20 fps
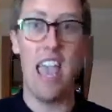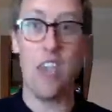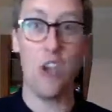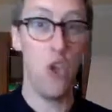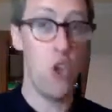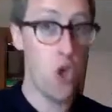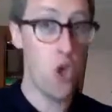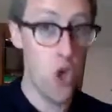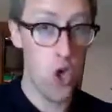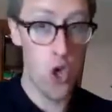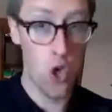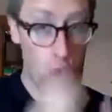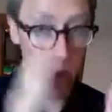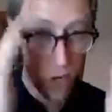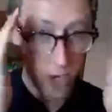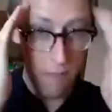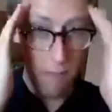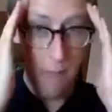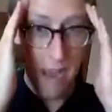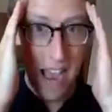You
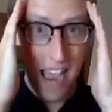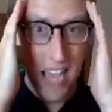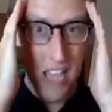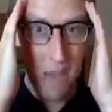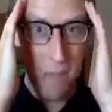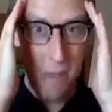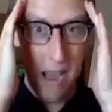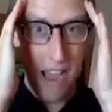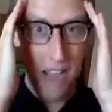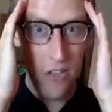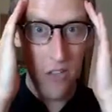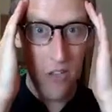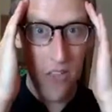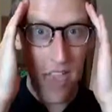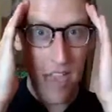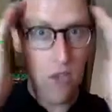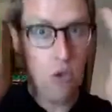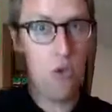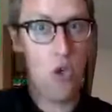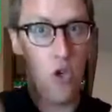should, in your
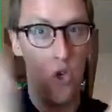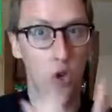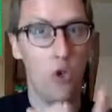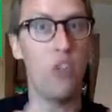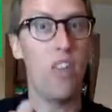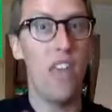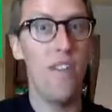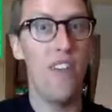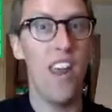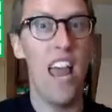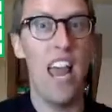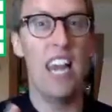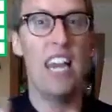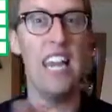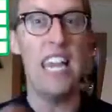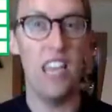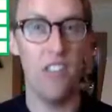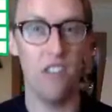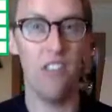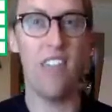mindset, you should give it at
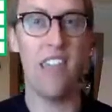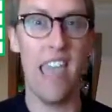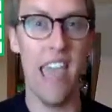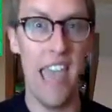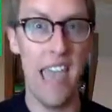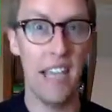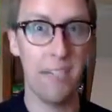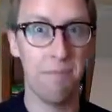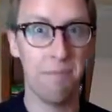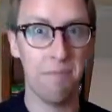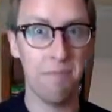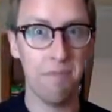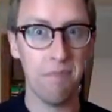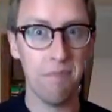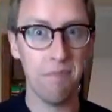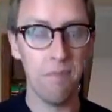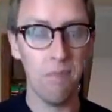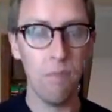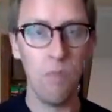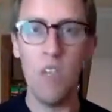least a year.
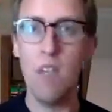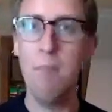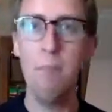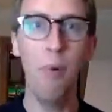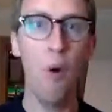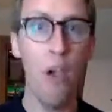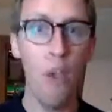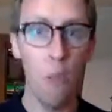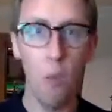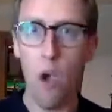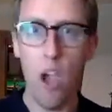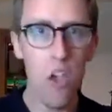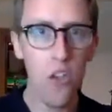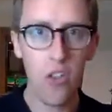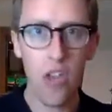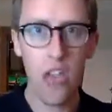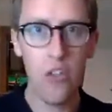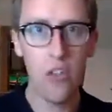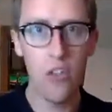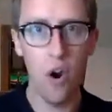But
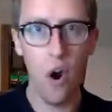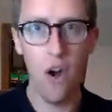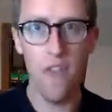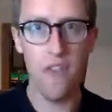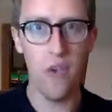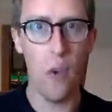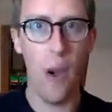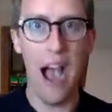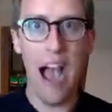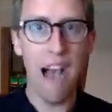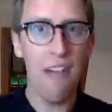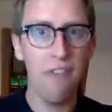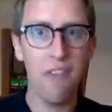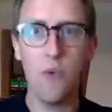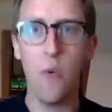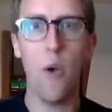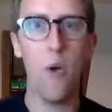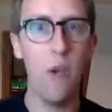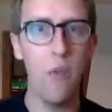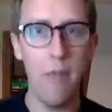worst case scenario, if you have
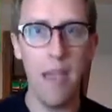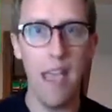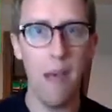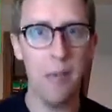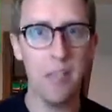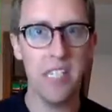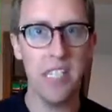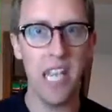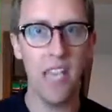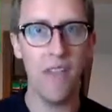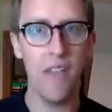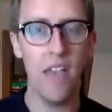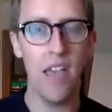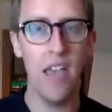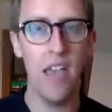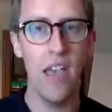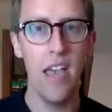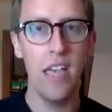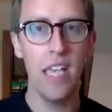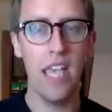to only be able to give
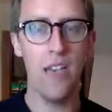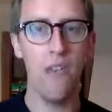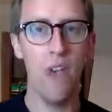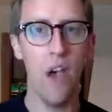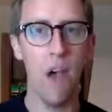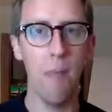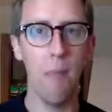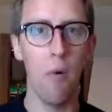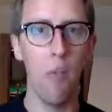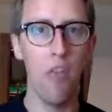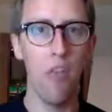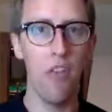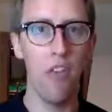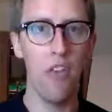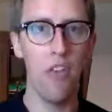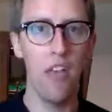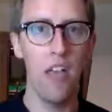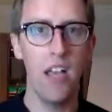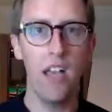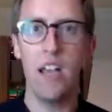it a month,
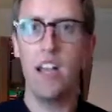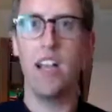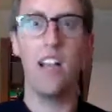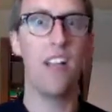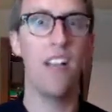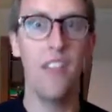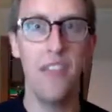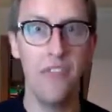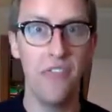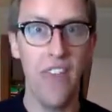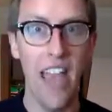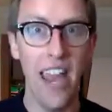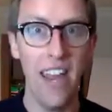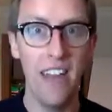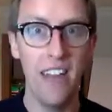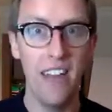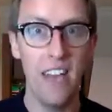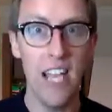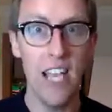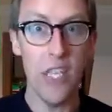
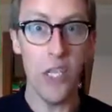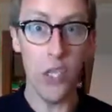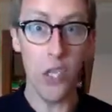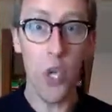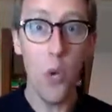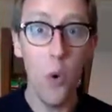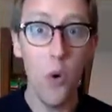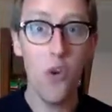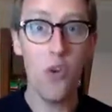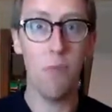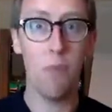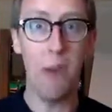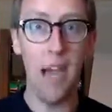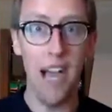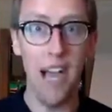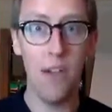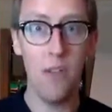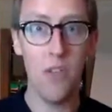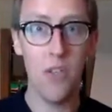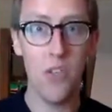then it's
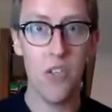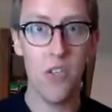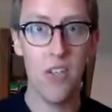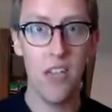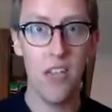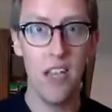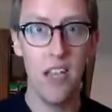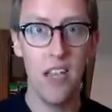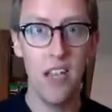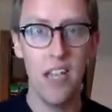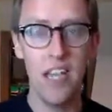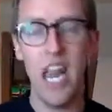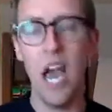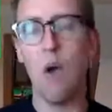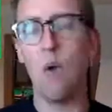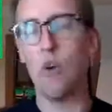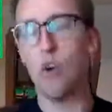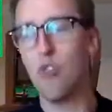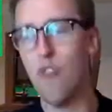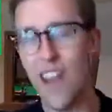£200.
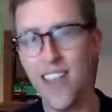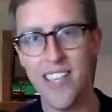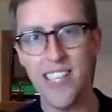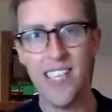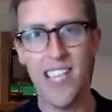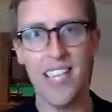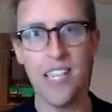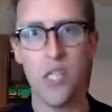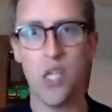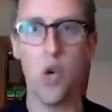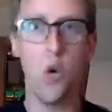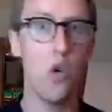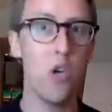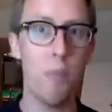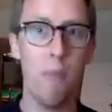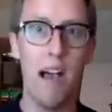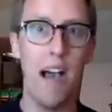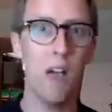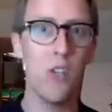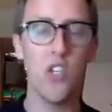Now, granted,
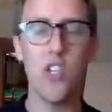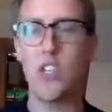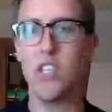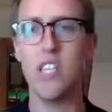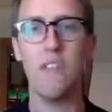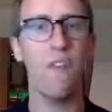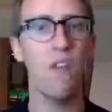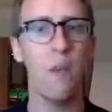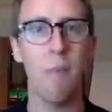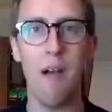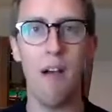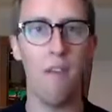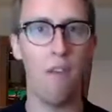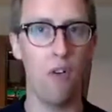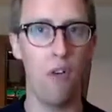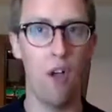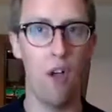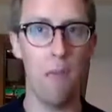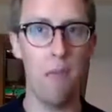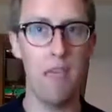£200 is a different amount
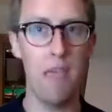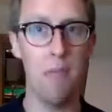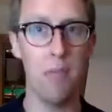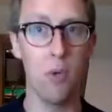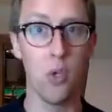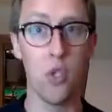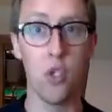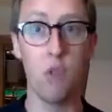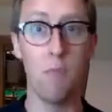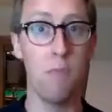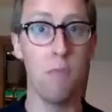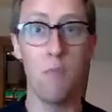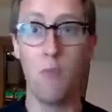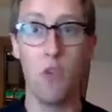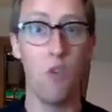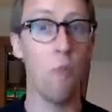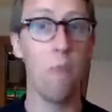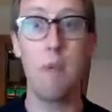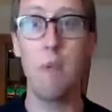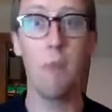for a lot of people.
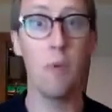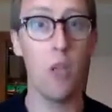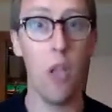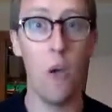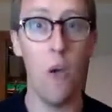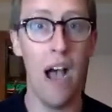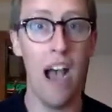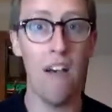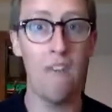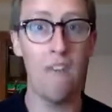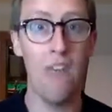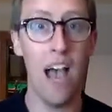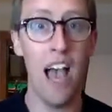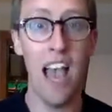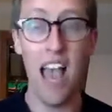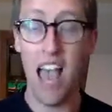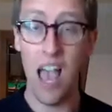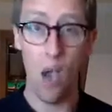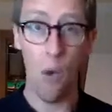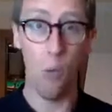Some people don't have that.
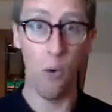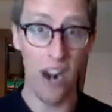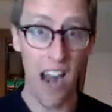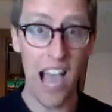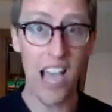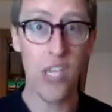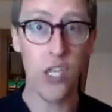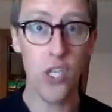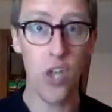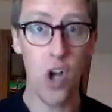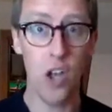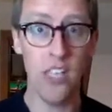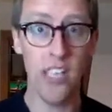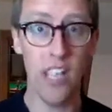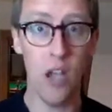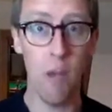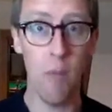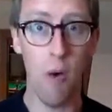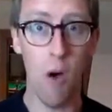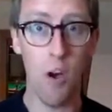When I started
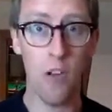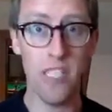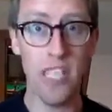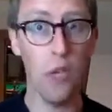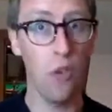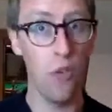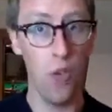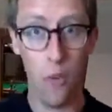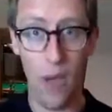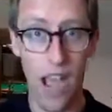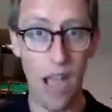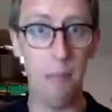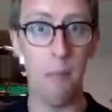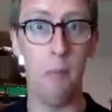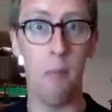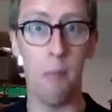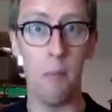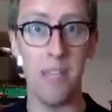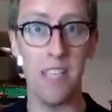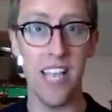network marketing, although I had my
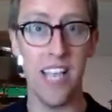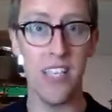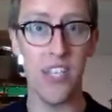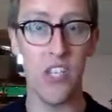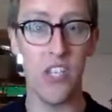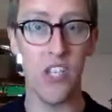mum and dad's